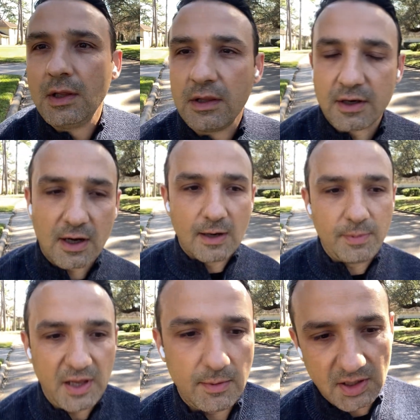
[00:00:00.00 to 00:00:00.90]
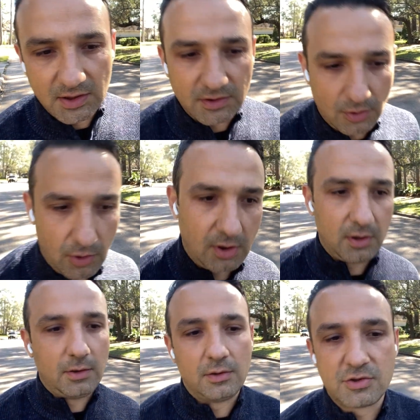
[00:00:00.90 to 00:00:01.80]
the car payment,
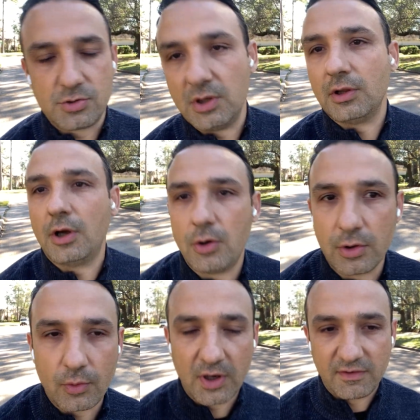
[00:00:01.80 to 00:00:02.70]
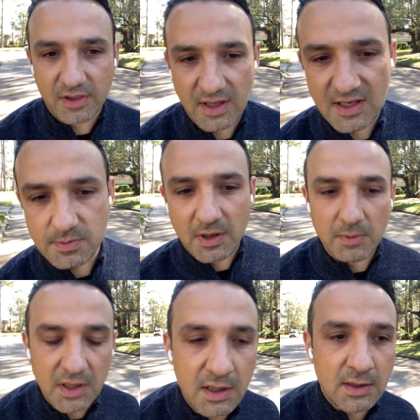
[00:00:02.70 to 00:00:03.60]
or student loan, or whatever the case may
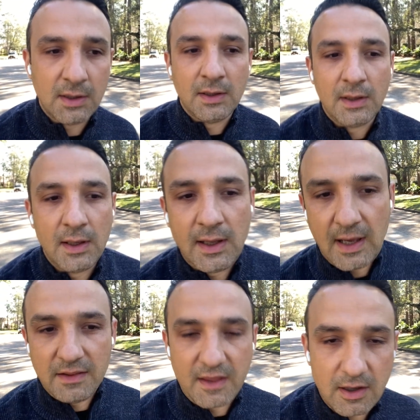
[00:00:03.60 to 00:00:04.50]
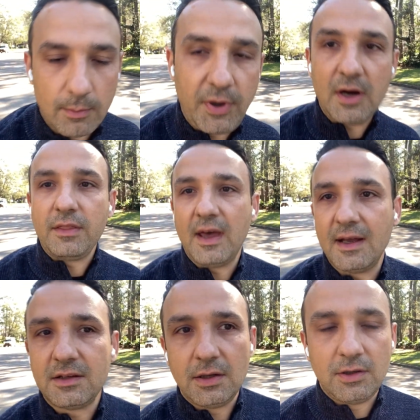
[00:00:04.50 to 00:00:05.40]
be. And they compare
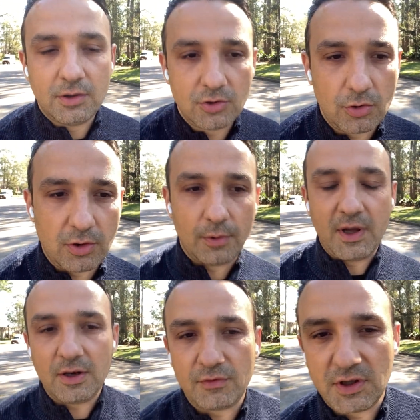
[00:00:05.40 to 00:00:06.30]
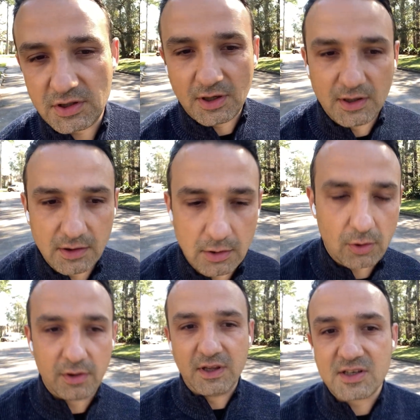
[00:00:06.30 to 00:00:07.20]
that to the rate of return,
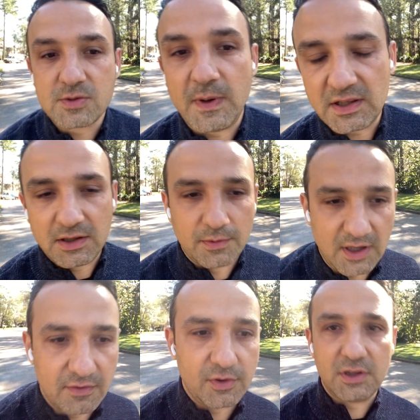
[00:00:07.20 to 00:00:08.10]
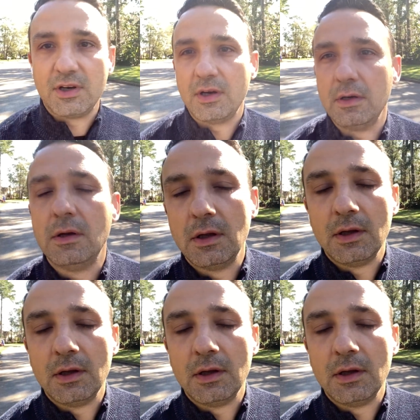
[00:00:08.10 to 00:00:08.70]
or the expected rate of return